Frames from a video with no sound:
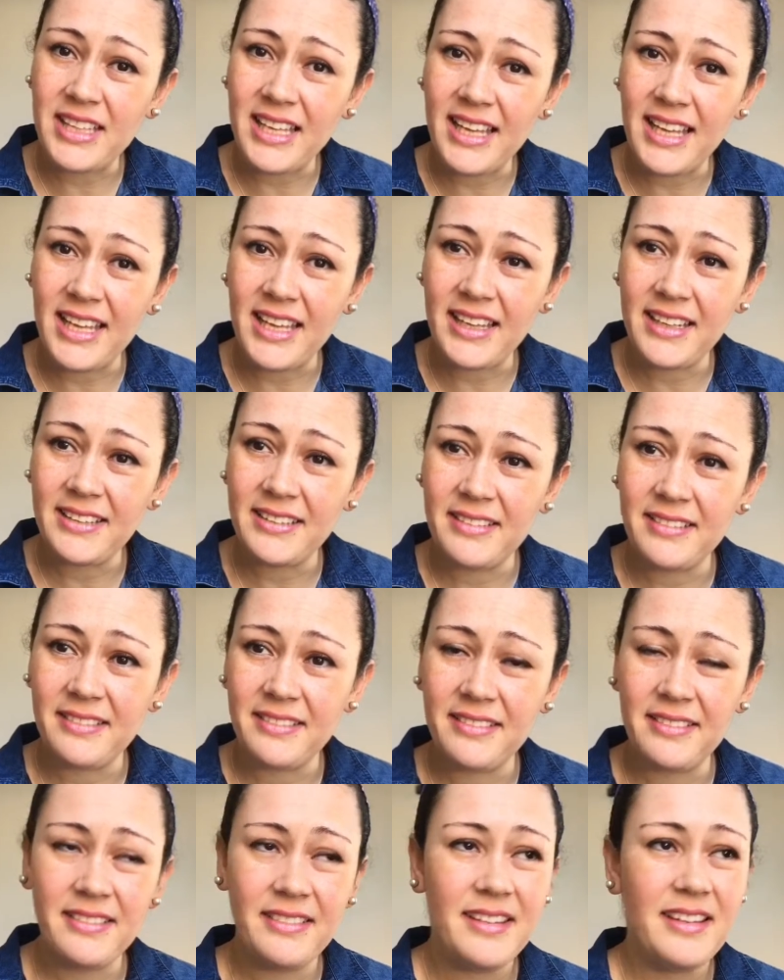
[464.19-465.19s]
that,
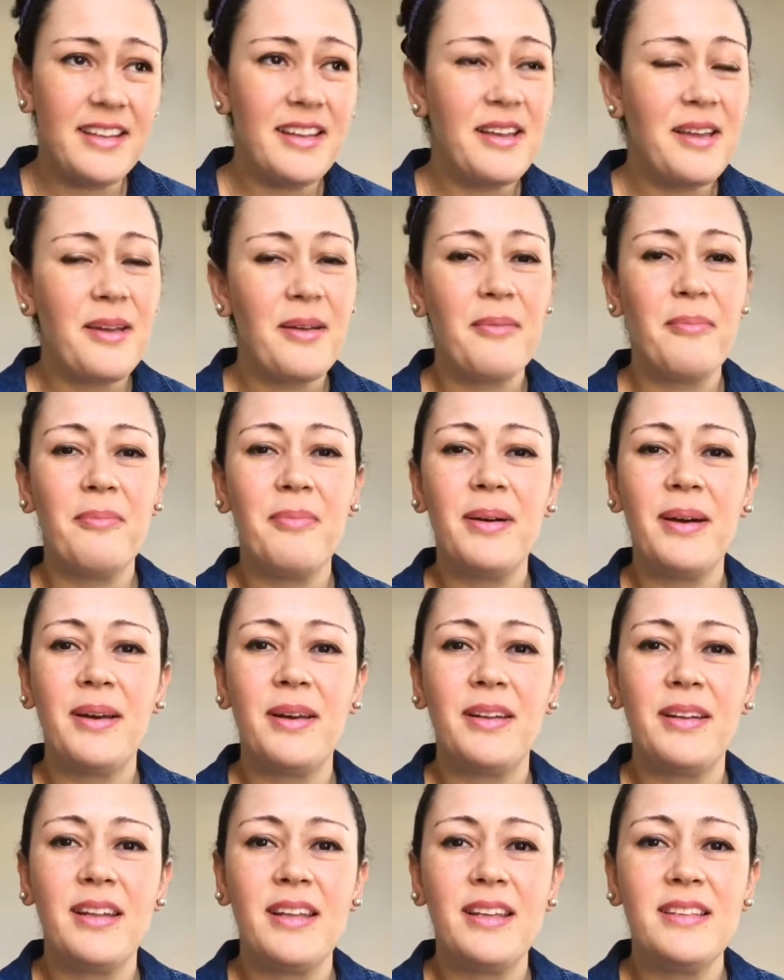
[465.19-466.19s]

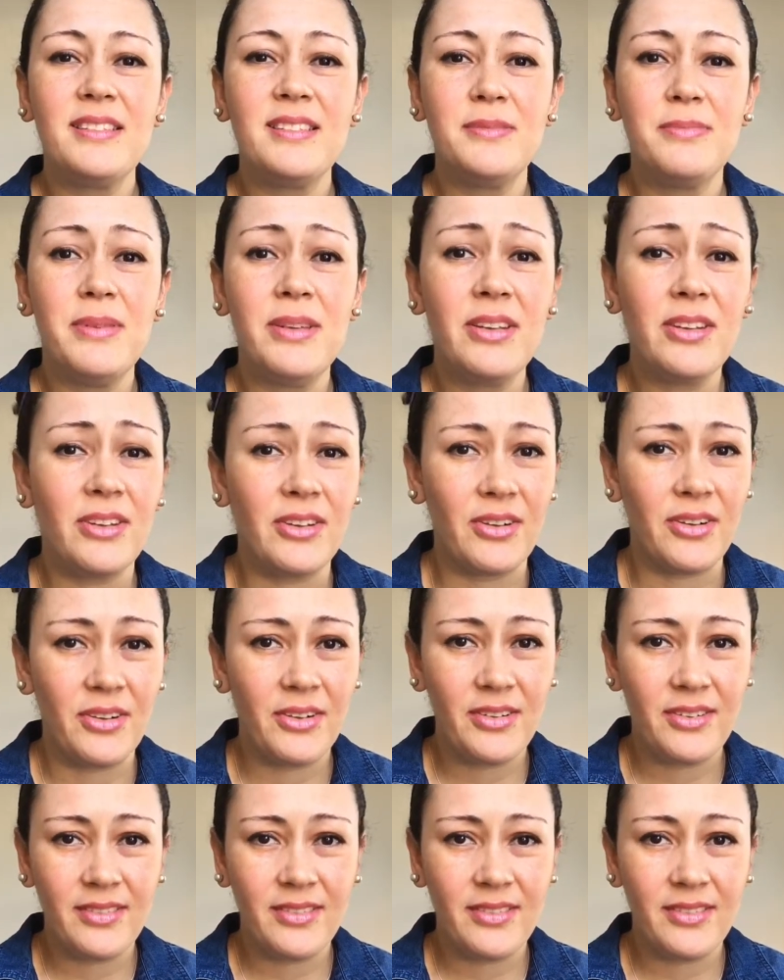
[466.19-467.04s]
but it's bigger.